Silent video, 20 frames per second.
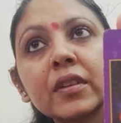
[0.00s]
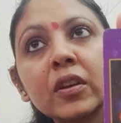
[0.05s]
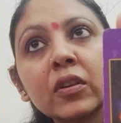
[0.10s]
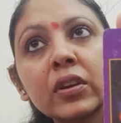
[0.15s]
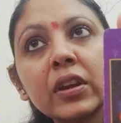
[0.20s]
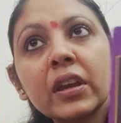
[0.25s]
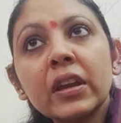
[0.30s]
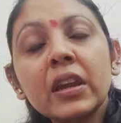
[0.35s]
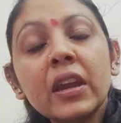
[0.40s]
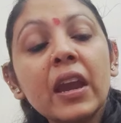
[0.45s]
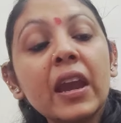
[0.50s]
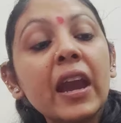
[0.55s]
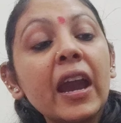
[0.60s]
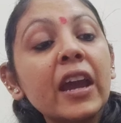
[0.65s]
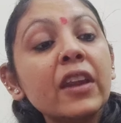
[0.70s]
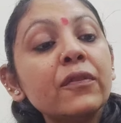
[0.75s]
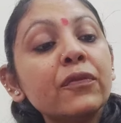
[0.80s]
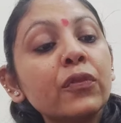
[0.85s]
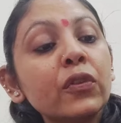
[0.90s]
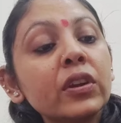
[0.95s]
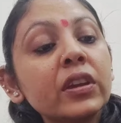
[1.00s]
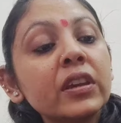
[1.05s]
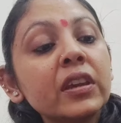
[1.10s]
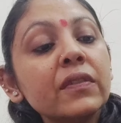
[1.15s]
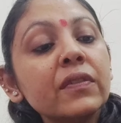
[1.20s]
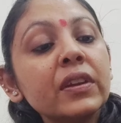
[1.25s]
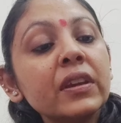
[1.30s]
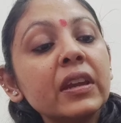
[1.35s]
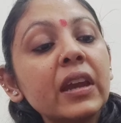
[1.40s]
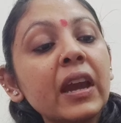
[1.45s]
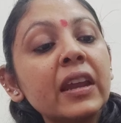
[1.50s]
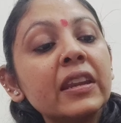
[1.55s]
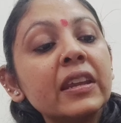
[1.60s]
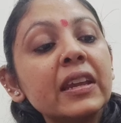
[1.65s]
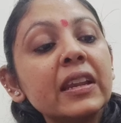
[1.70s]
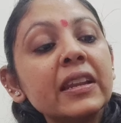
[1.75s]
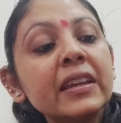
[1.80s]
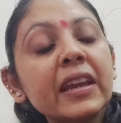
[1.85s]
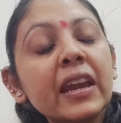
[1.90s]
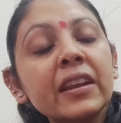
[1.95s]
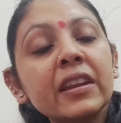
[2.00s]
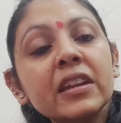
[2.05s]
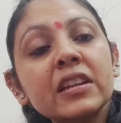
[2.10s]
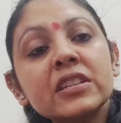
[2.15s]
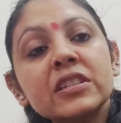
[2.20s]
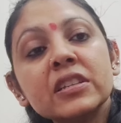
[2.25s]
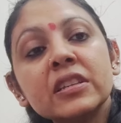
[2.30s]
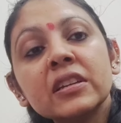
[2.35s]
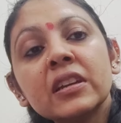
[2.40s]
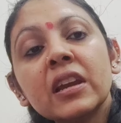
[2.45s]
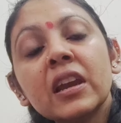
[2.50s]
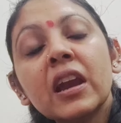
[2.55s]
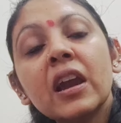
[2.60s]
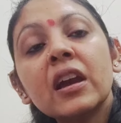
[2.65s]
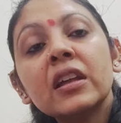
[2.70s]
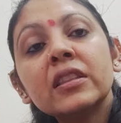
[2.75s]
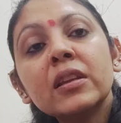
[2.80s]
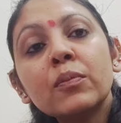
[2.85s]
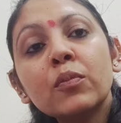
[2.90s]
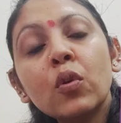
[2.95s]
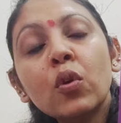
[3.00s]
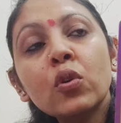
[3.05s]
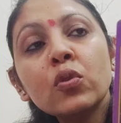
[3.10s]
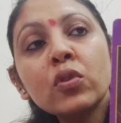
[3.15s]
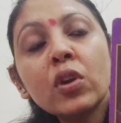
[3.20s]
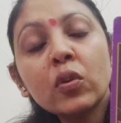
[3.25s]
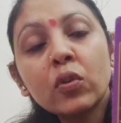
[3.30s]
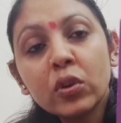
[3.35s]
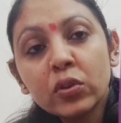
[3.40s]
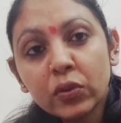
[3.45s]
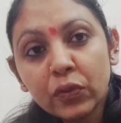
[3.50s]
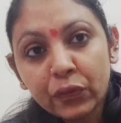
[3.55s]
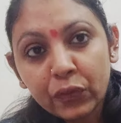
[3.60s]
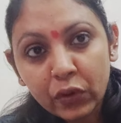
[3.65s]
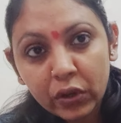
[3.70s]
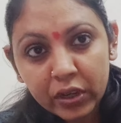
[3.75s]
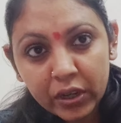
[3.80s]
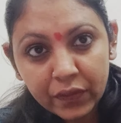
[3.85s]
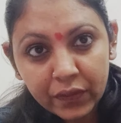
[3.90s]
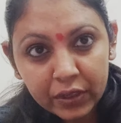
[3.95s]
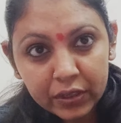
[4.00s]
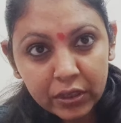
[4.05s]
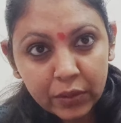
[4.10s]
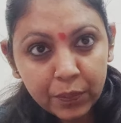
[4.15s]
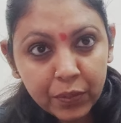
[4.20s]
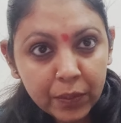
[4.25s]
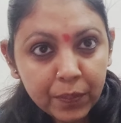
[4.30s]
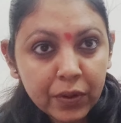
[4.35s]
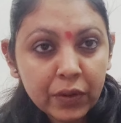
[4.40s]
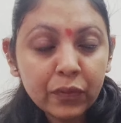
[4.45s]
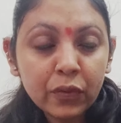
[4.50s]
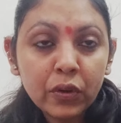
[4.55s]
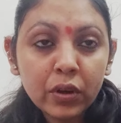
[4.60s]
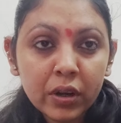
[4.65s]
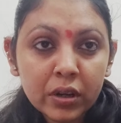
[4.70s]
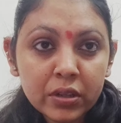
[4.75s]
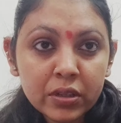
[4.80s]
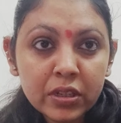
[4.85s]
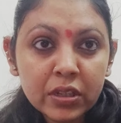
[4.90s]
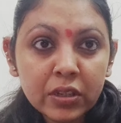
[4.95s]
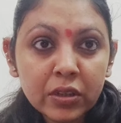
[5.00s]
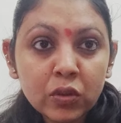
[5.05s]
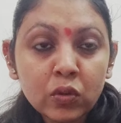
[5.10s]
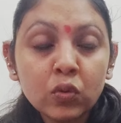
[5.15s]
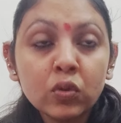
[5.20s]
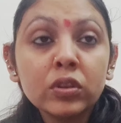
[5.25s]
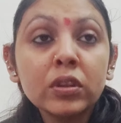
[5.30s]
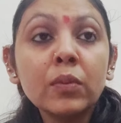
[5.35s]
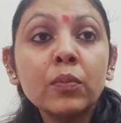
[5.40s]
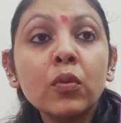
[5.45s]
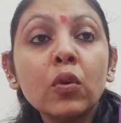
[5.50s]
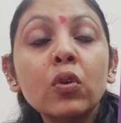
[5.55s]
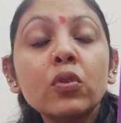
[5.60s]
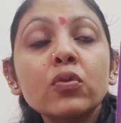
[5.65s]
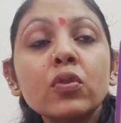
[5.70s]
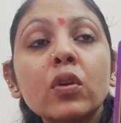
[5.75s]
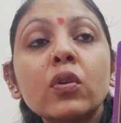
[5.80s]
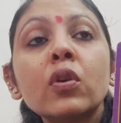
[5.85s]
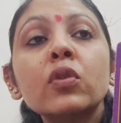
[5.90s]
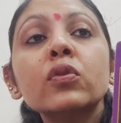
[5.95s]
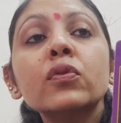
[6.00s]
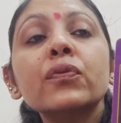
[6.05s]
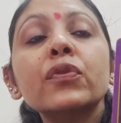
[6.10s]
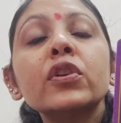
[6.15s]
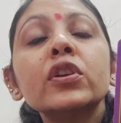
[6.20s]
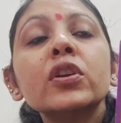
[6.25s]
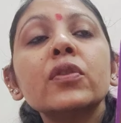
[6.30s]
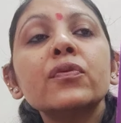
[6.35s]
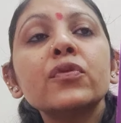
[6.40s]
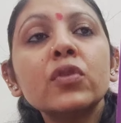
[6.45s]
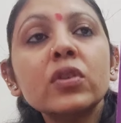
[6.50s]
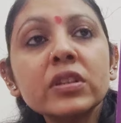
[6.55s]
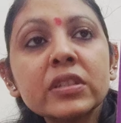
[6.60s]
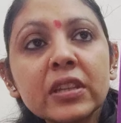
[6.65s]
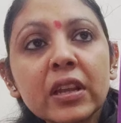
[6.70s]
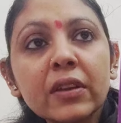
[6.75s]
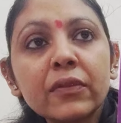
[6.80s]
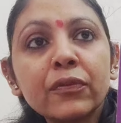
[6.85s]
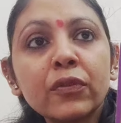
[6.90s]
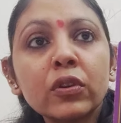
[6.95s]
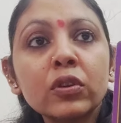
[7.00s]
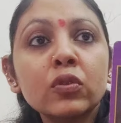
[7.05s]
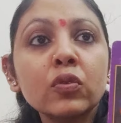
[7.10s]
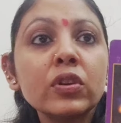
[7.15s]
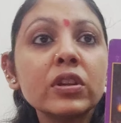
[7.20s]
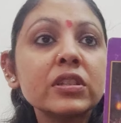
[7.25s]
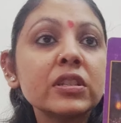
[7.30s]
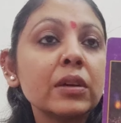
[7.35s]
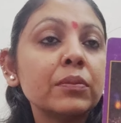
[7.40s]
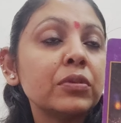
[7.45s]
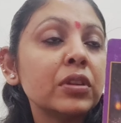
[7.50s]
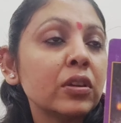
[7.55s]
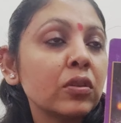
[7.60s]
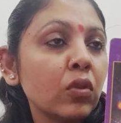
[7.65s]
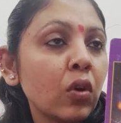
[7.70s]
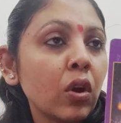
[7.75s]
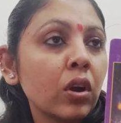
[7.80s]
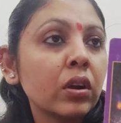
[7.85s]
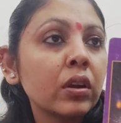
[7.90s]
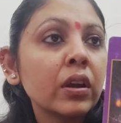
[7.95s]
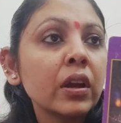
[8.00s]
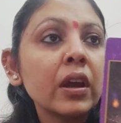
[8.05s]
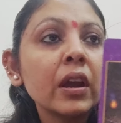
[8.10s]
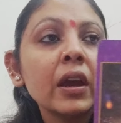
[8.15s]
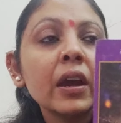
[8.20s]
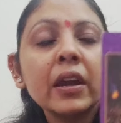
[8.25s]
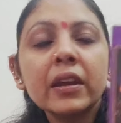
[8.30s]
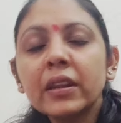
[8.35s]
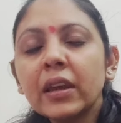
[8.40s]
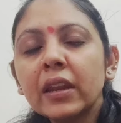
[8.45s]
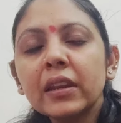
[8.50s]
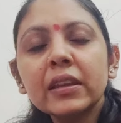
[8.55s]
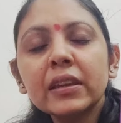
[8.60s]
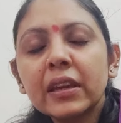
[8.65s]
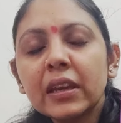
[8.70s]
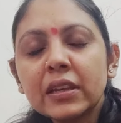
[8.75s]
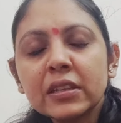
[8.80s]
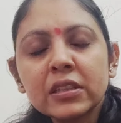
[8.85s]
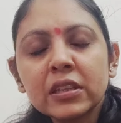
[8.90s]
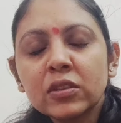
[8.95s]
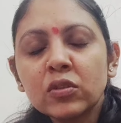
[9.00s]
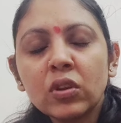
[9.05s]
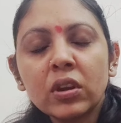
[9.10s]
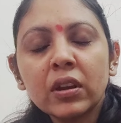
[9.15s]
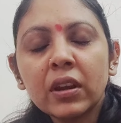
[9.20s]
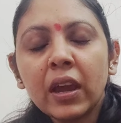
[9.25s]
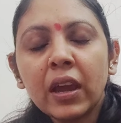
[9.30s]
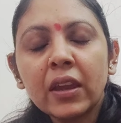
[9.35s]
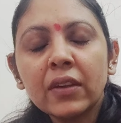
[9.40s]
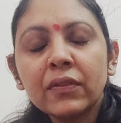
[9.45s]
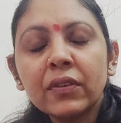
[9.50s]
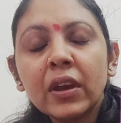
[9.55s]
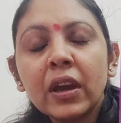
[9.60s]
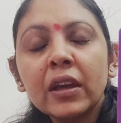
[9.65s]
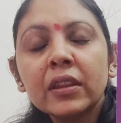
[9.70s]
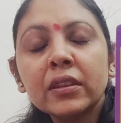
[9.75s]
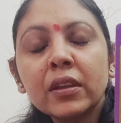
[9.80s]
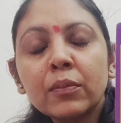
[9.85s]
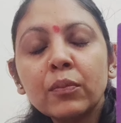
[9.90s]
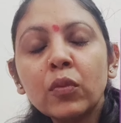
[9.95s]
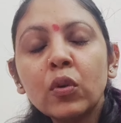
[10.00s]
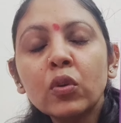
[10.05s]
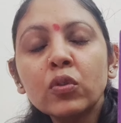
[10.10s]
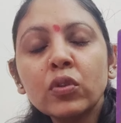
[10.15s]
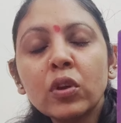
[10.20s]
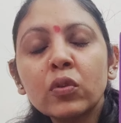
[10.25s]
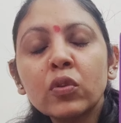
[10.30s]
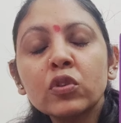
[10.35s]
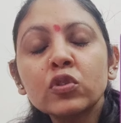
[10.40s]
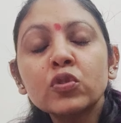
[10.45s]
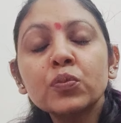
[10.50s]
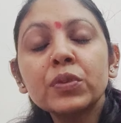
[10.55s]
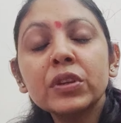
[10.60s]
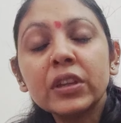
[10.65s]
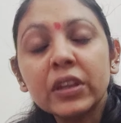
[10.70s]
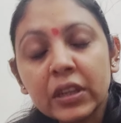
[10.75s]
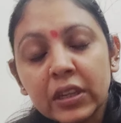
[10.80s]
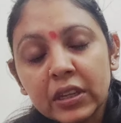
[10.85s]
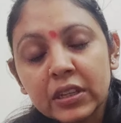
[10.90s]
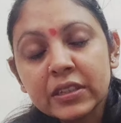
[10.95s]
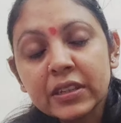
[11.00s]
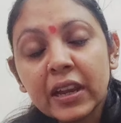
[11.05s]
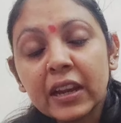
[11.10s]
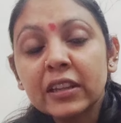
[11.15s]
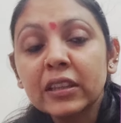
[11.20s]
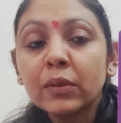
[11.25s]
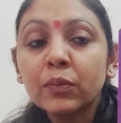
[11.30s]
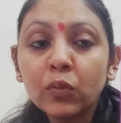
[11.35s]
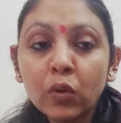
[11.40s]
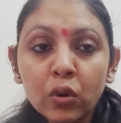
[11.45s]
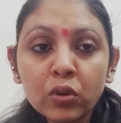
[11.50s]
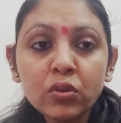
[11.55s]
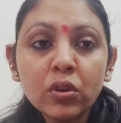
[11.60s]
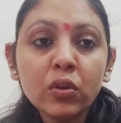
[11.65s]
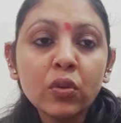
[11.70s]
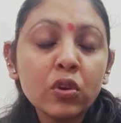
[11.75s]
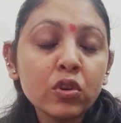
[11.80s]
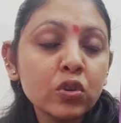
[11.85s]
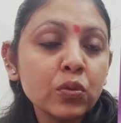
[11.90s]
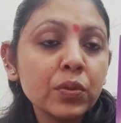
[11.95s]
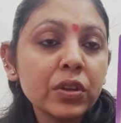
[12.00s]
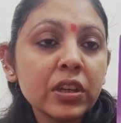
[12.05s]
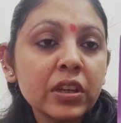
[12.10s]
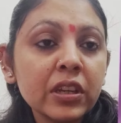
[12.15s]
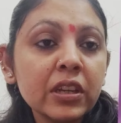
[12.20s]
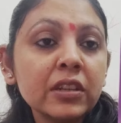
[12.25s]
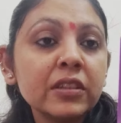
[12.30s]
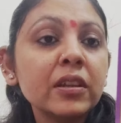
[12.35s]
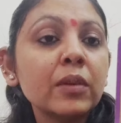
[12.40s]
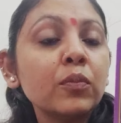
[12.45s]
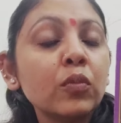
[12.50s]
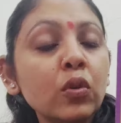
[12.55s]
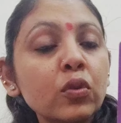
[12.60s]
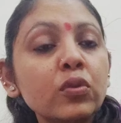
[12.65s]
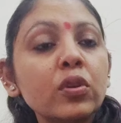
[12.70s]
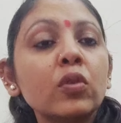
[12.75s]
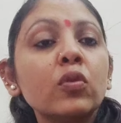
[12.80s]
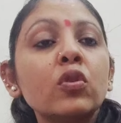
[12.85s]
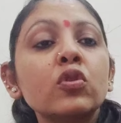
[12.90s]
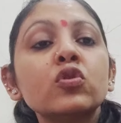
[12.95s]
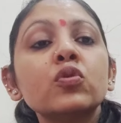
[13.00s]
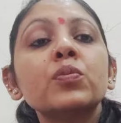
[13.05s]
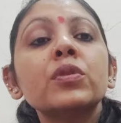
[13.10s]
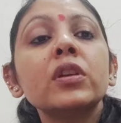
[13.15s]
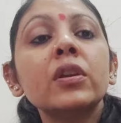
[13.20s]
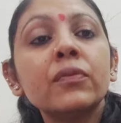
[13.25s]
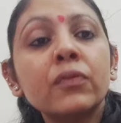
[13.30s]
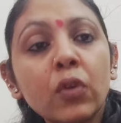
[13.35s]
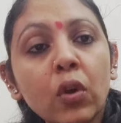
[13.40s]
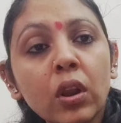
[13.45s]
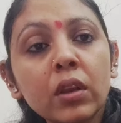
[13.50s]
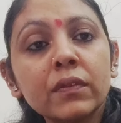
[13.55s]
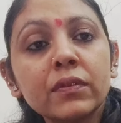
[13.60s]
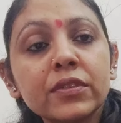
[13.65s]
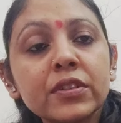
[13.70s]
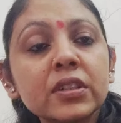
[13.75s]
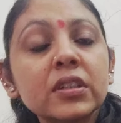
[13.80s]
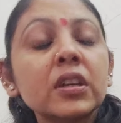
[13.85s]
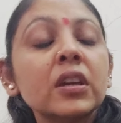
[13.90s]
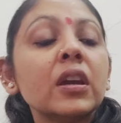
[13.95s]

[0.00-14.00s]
Okay? And forgiving and healing energy. The more you are going to forgive other people for hurting you, the more you are going to forgive yourself for doing something wrong in any case in your life, the more you are going to be healed. And the more you are going to be healed, the more you are going to be evolved.